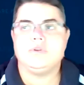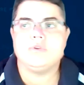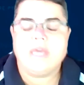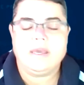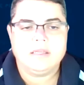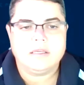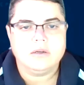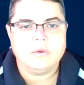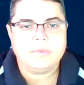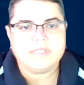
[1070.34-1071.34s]
you can
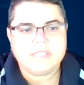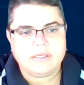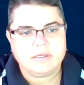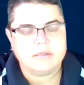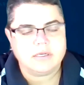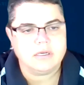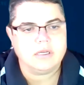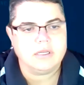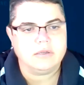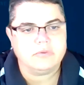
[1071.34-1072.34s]
get an open container
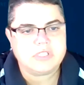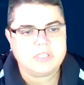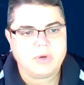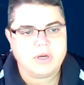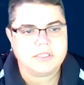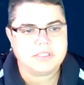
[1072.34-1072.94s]
at University Park.